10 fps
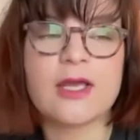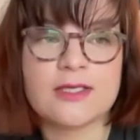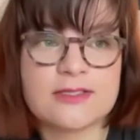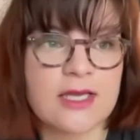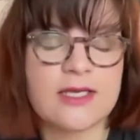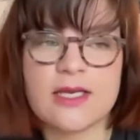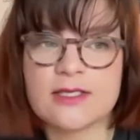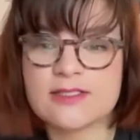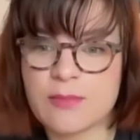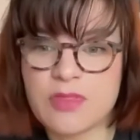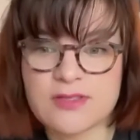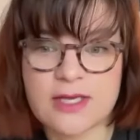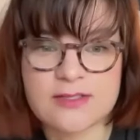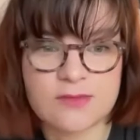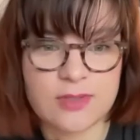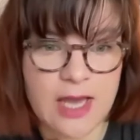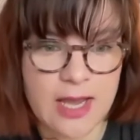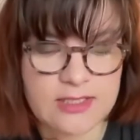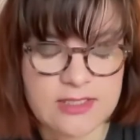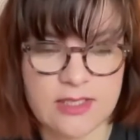Like exactly, like some things that hasn't been
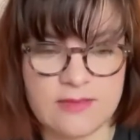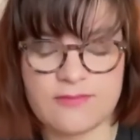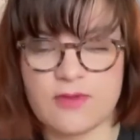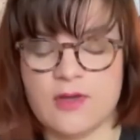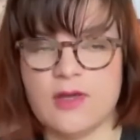active,